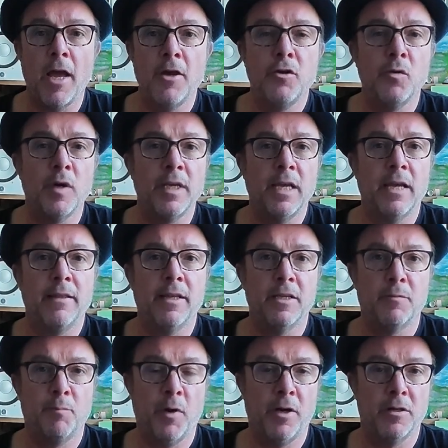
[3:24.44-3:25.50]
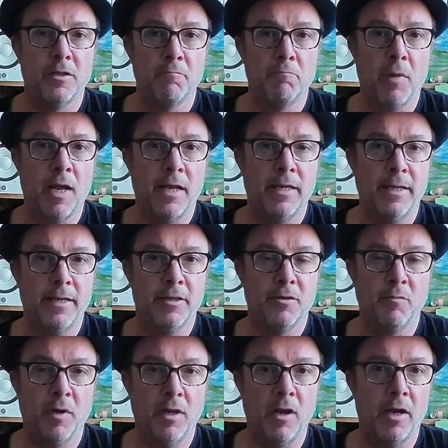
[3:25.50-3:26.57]
do I get this person back into
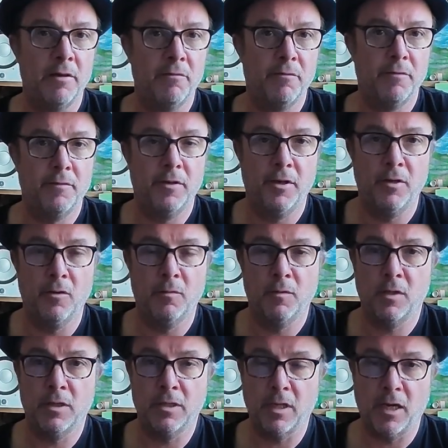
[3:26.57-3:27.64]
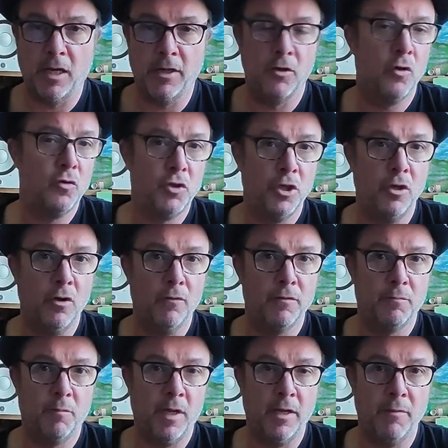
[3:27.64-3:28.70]
my life? Because I know she loves
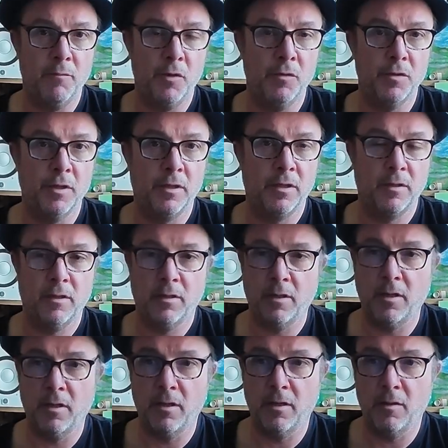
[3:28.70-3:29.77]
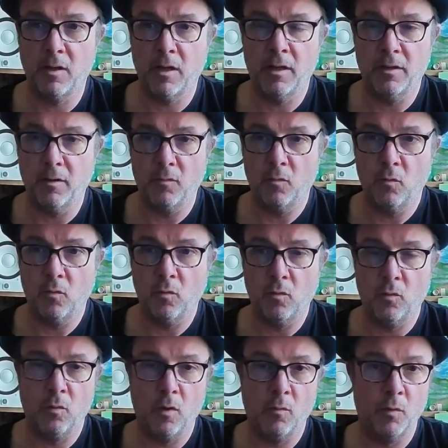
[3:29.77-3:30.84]
playing music, and
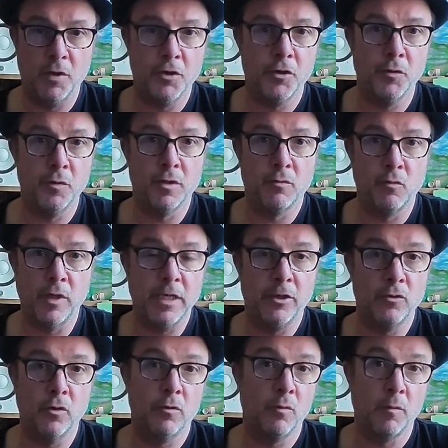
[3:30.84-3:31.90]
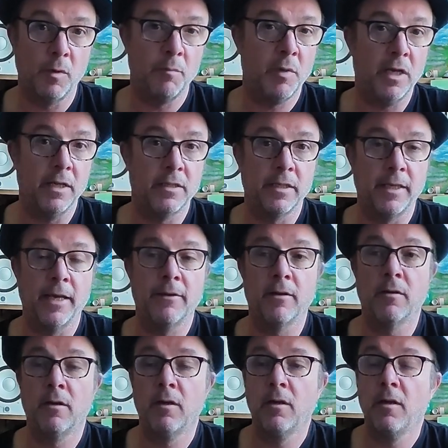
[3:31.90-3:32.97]
what we do is really good when we play
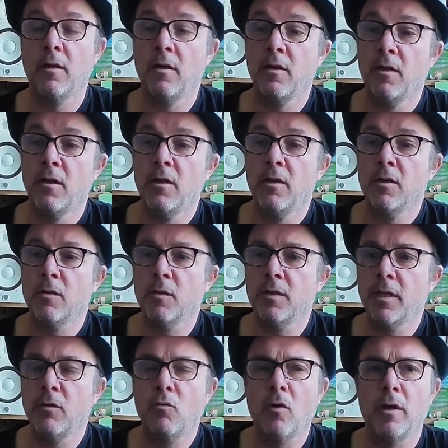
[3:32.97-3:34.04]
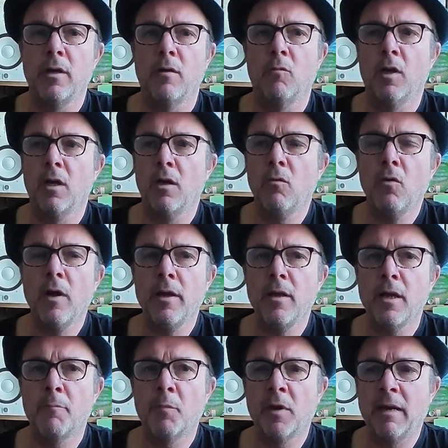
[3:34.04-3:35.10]
together. So I said, right, well, I'll write
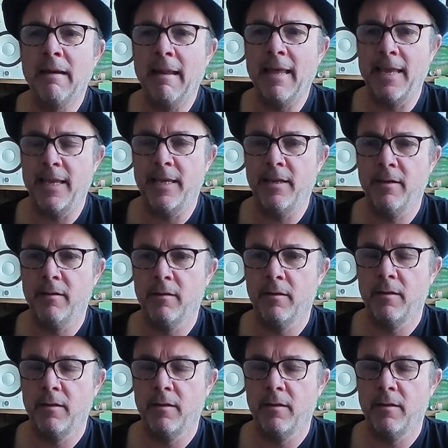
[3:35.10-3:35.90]
a play,